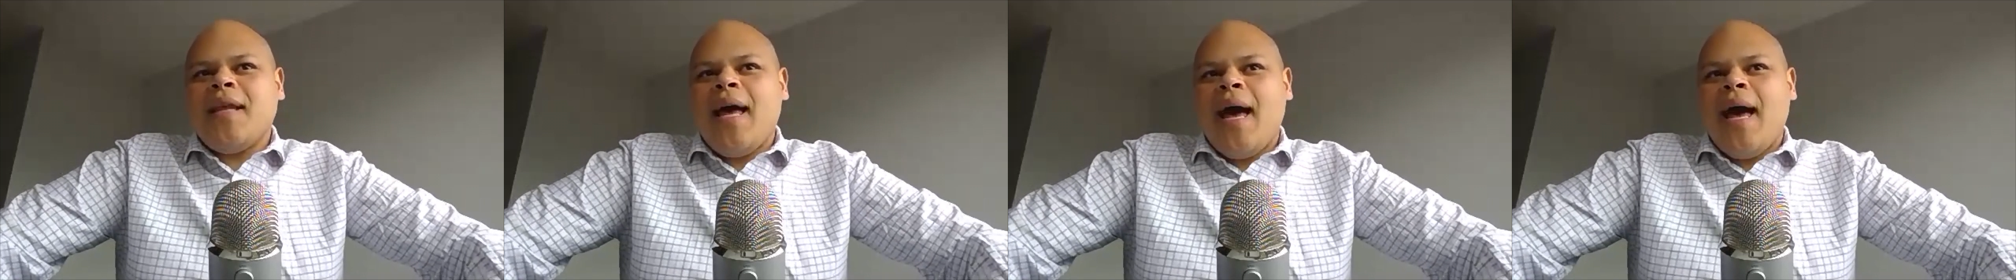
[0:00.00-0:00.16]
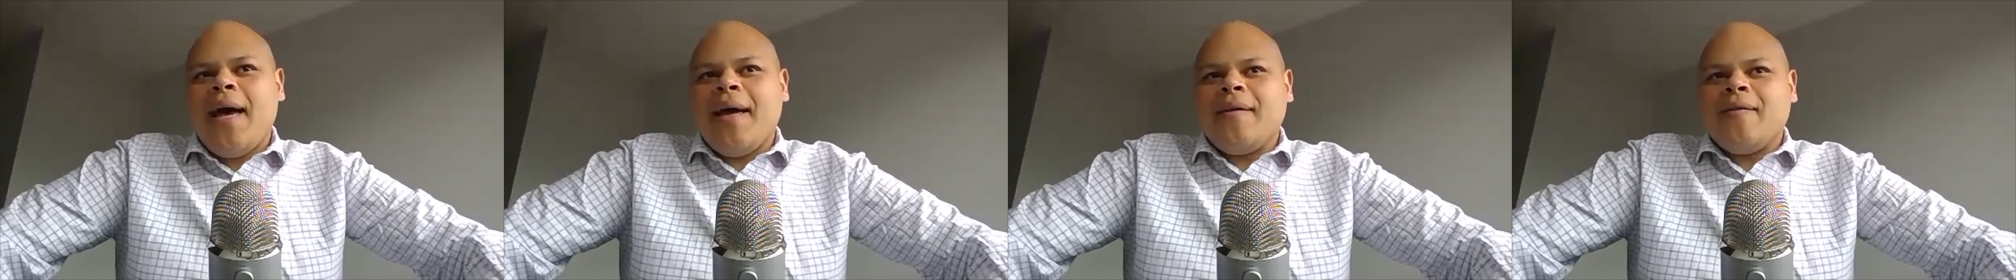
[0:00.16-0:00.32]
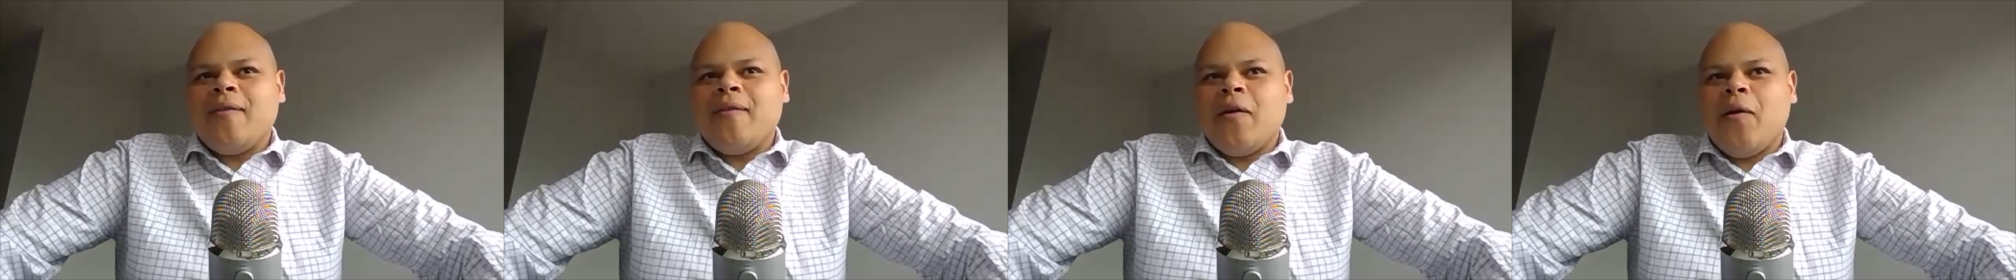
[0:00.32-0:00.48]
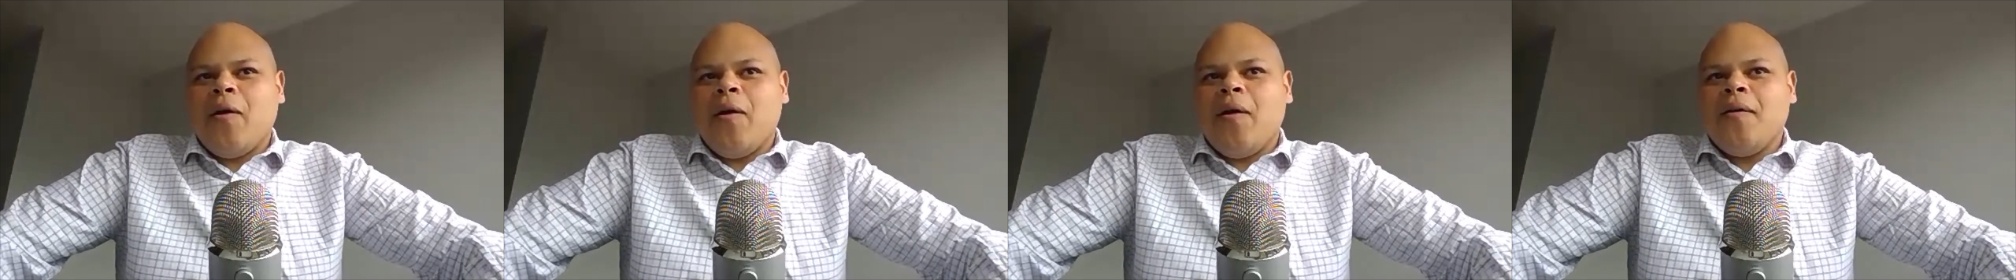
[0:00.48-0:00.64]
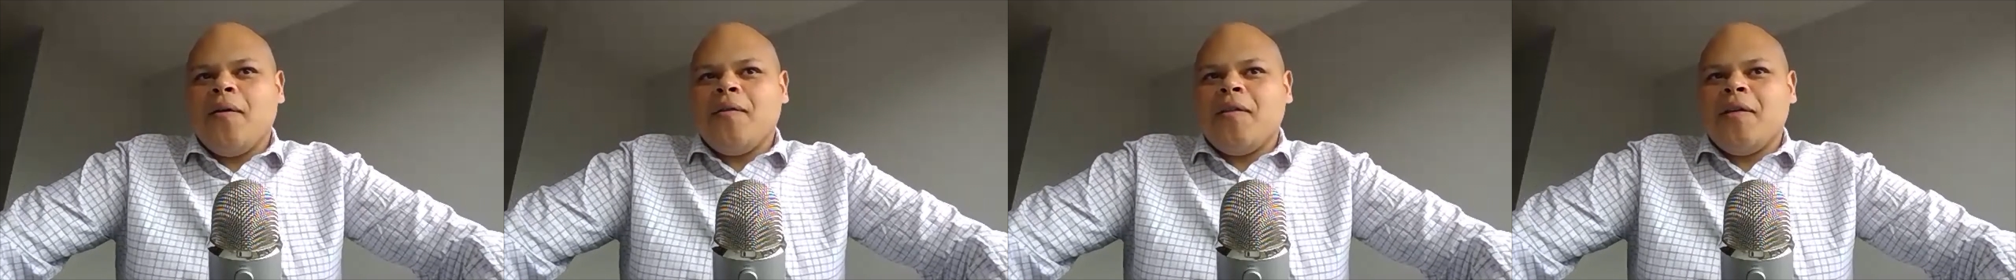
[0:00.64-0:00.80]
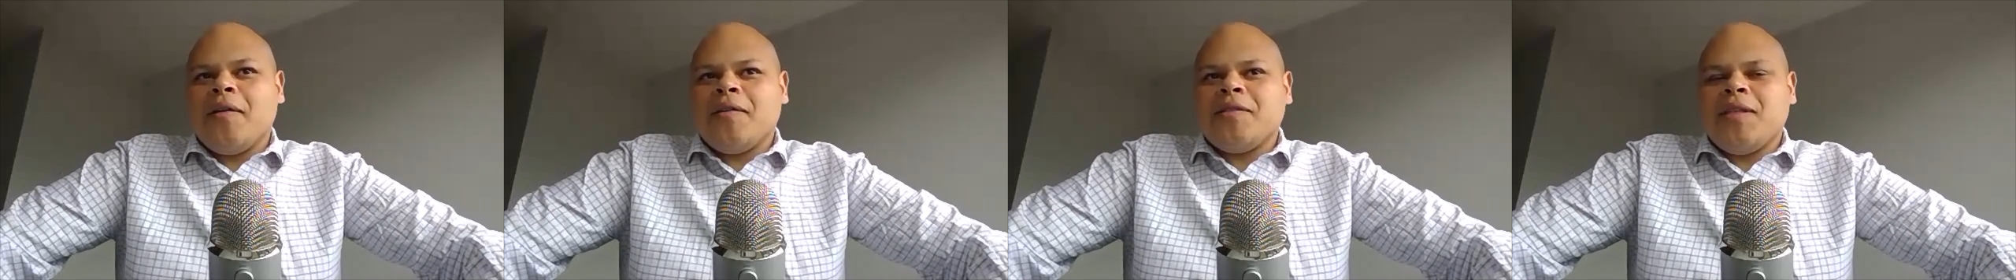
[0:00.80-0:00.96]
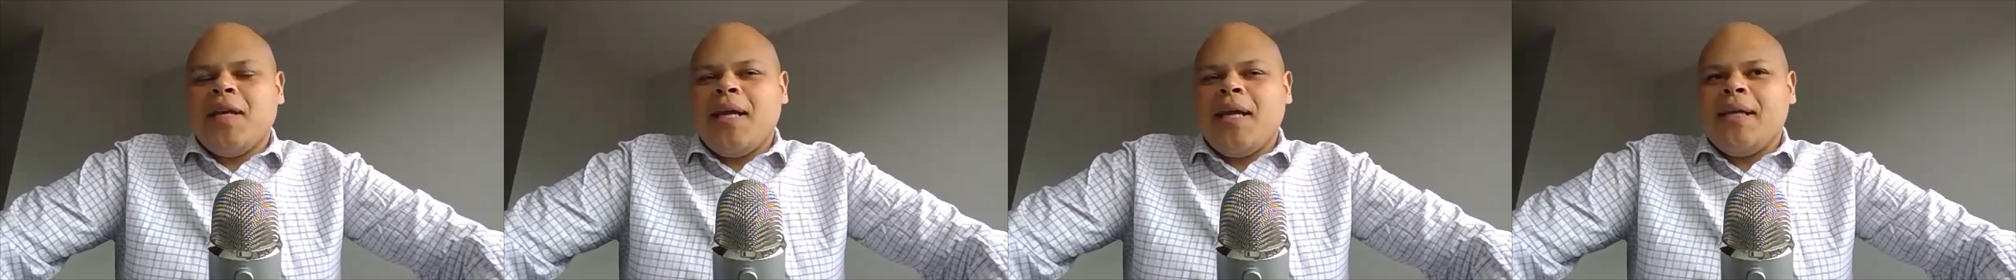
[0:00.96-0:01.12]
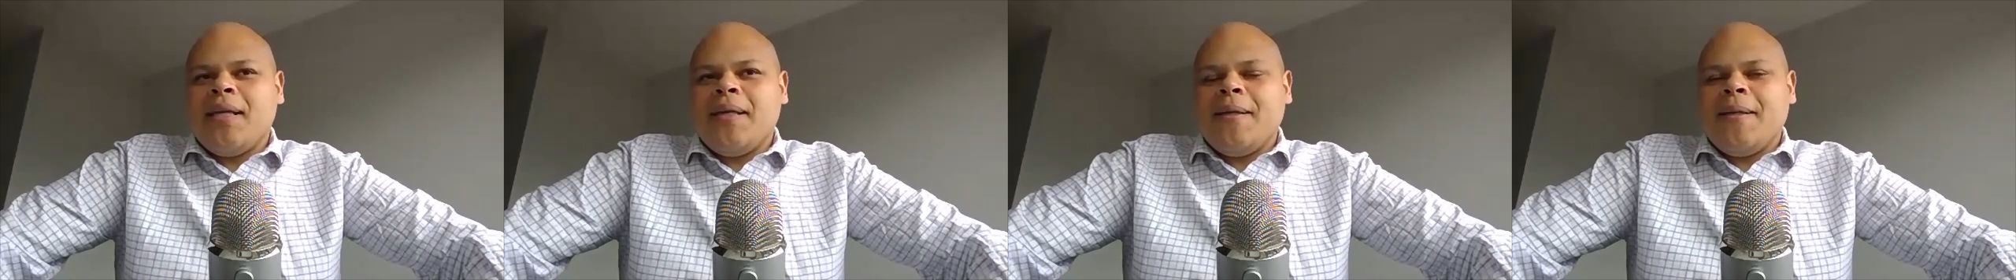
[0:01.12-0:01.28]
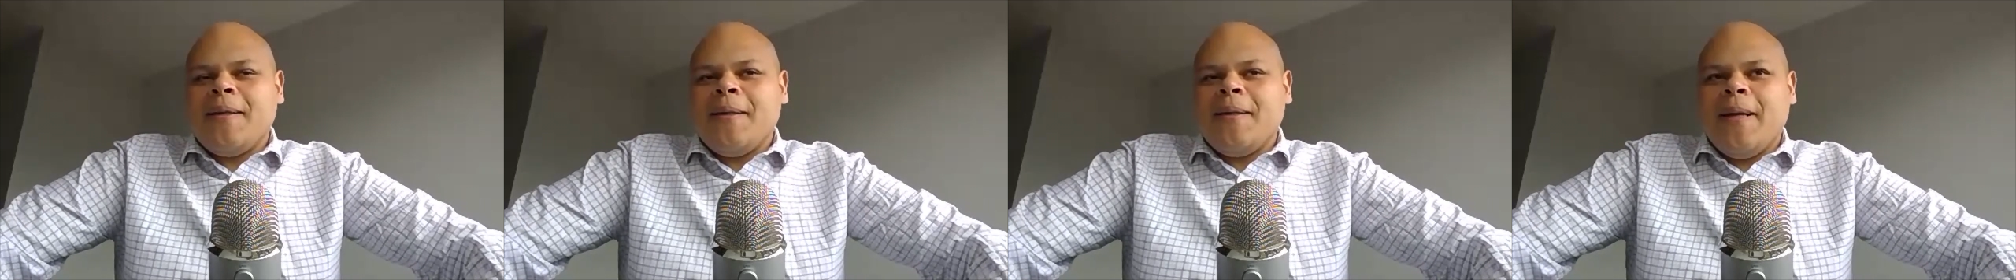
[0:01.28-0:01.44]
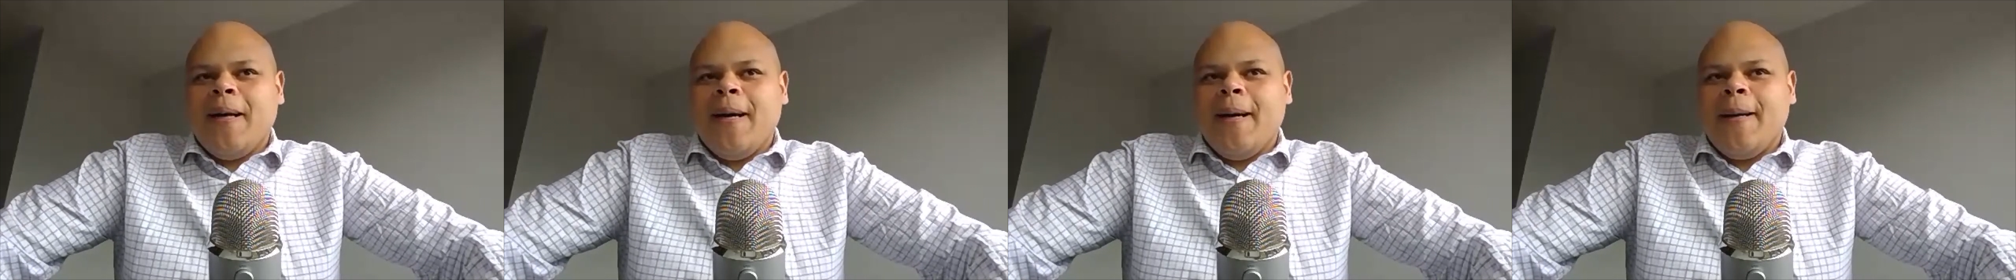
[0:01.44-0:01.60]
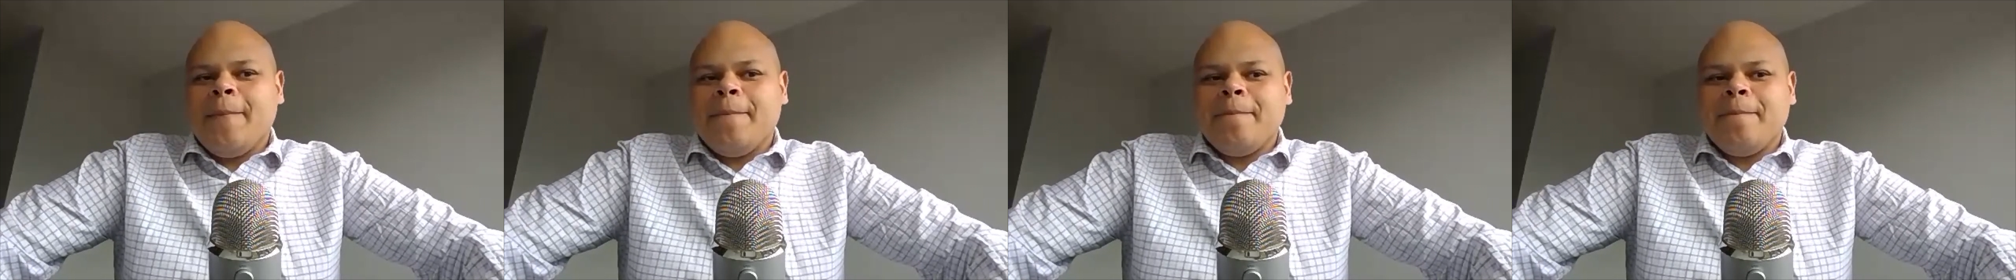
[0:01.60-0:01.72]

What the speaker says: that there's any